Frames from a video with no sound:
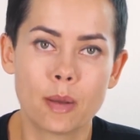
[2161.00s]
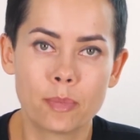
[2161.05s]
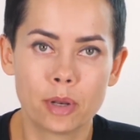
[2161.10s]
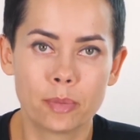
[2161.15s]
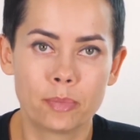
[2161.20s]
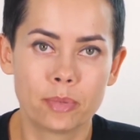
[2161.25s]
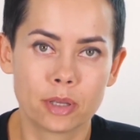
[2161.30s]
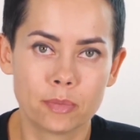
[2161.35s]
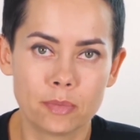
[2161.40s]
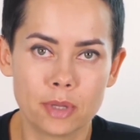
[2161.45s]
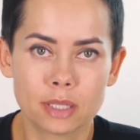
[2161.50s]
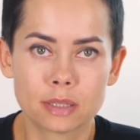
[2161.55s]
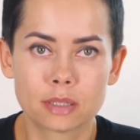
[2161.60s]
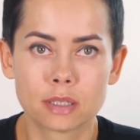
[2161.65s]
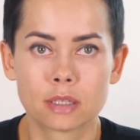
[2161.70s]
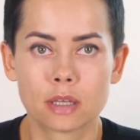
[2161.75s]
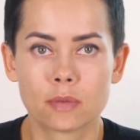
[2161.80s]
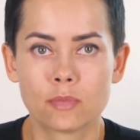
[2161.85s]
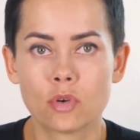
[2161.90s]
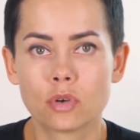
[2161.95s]
A drop of
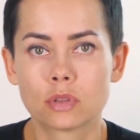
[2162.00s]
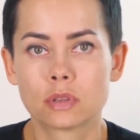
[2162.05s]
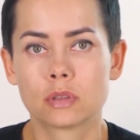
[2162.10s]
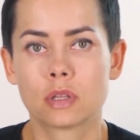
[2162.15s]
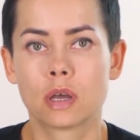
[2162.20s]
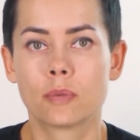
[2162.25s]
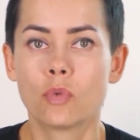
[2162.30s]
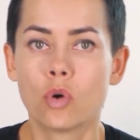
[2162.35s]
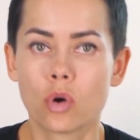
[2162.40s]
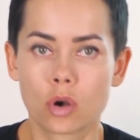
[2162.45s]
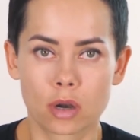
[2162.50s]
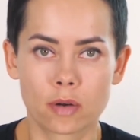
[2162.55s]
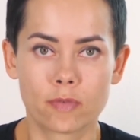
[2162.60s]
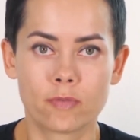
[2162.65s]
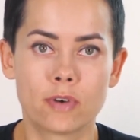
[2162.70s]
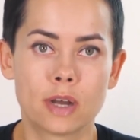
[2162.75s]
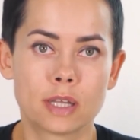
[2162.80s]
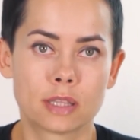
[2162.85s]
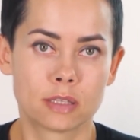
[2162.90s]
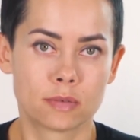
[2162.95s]
pigment on a
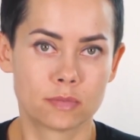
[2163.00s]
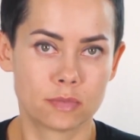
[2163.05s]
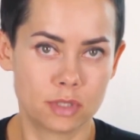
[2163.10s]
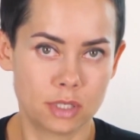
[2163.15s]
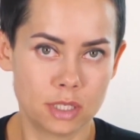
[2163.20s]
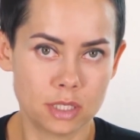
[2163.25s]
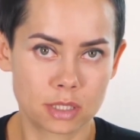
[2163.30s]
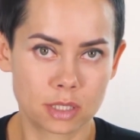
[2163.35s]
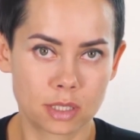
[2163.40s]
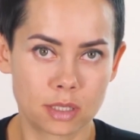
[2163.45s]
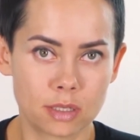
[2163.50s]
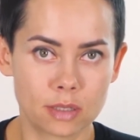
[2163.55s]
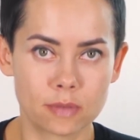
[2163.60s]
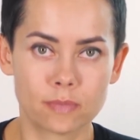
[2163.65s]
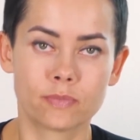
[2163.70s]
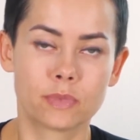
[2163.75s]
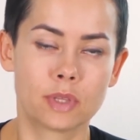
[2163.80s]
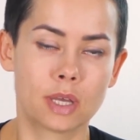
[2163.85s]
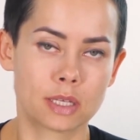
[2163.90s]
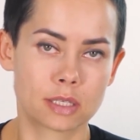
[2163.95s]
wet cotton
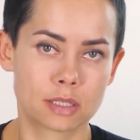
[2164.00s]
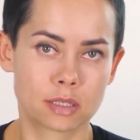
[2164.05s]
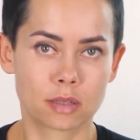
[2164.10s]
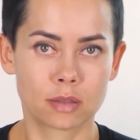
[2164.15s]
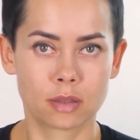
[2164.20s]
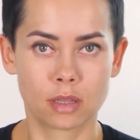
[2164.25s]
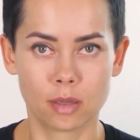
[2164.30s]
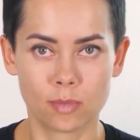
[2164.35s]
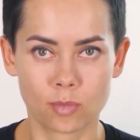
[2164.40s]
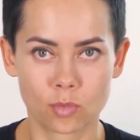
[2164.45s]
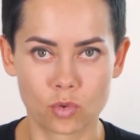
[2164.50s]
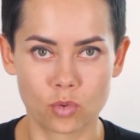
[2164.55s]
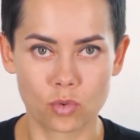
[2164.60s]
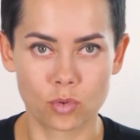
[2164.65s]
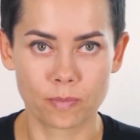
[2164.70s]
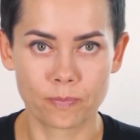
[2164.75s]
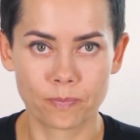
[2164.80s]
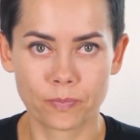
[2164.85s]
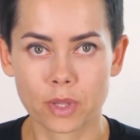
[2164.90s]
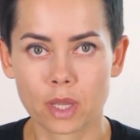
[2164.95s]
pad will give a
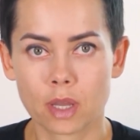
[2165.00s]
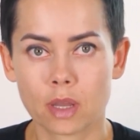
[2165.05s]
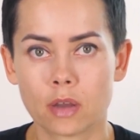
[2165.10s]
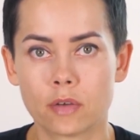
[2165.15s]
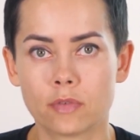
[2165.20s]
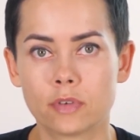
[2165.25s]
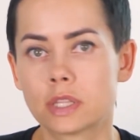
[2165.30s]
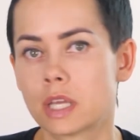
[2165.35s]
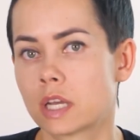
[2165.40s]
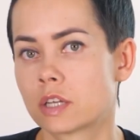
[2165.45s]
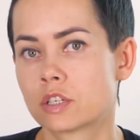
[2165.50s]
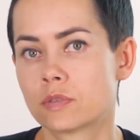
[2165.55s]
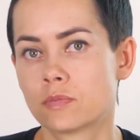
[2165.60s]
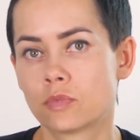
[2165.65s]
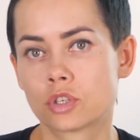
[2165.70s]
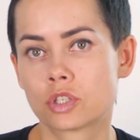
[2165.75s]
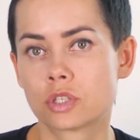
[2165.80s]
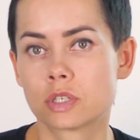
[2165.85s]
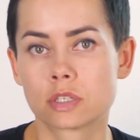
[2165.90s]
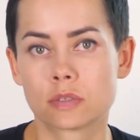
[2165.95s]
haze. You can
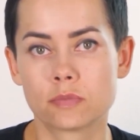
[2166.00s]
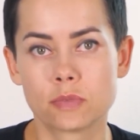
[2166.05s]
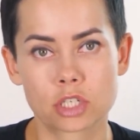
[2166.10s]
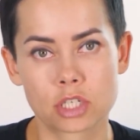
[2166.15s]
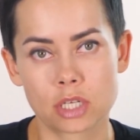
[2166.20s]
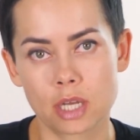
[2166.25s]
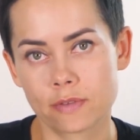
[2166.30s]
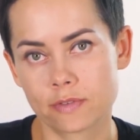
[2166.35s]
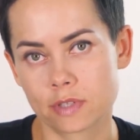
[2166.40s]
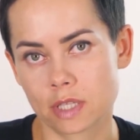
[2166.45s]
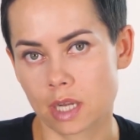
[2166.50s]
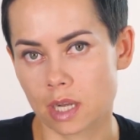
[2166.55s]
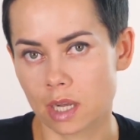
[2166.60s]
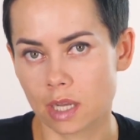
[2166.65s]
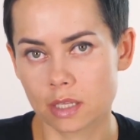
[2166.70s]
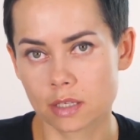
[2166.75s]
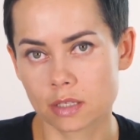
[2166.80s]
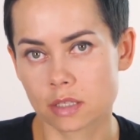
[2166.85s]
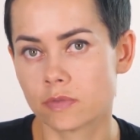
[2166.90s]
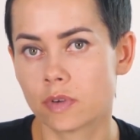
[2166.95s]
also stir
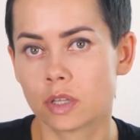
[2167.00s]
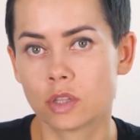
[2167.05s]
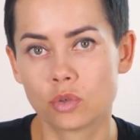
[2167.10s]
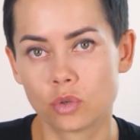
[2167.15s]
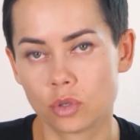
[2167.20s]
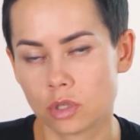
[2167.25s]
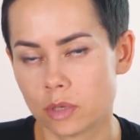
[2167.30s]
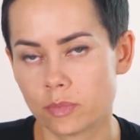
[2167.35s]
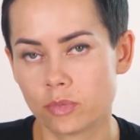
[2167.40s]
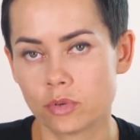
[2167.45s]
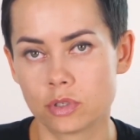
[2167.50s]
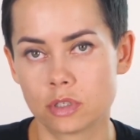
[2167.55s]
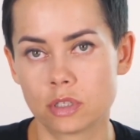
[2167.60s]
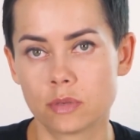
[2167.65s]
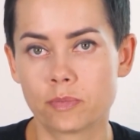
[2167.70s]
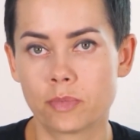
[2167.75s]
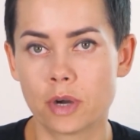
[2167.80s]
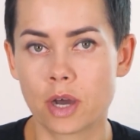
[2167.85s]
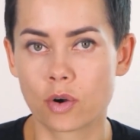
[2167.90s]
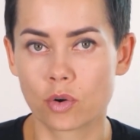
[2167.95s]
a few drops
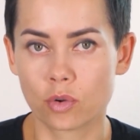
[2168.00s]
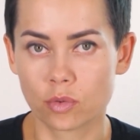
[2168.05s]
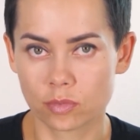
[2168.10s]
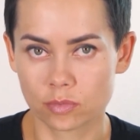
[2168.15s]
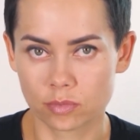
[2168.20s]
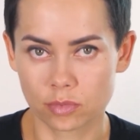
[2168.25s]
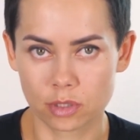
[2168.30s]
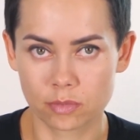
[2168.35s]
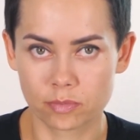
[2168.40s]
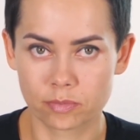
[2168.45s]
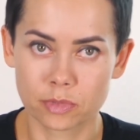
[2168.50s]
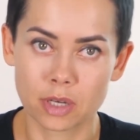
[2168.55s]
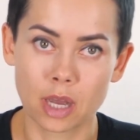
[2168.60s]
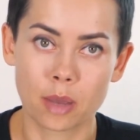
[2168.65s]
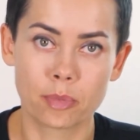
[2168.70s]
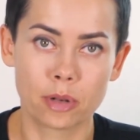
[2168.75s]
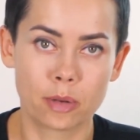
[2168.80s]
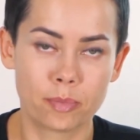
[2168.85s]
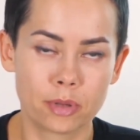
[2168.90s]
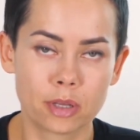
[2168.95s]
of pigments in a
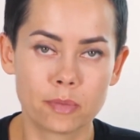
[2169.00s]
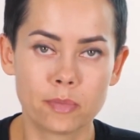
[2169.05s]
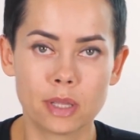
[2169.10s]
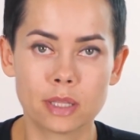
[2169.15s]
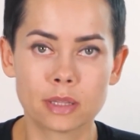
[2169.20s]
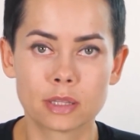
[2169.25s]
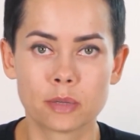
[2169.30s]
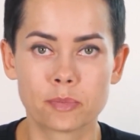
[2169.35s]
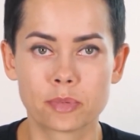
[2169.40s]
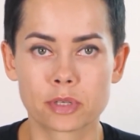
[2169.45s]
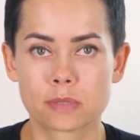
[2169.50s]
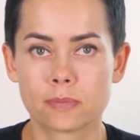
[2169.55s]
glass of water